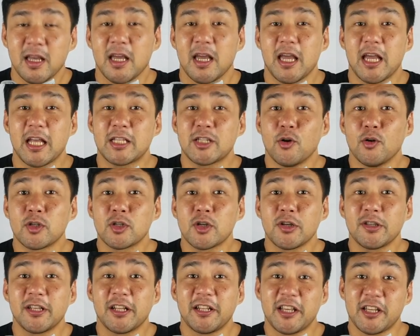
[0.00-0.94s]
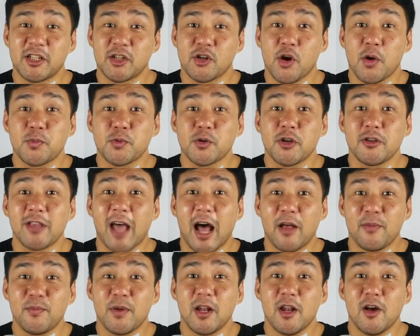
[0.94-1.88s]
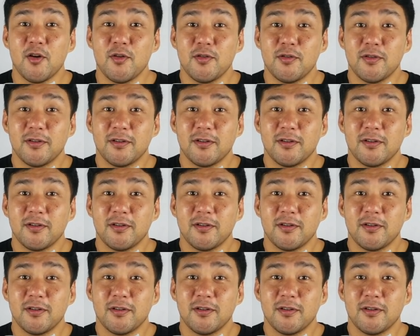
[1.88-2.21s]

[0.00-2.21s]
It's also in the description down below.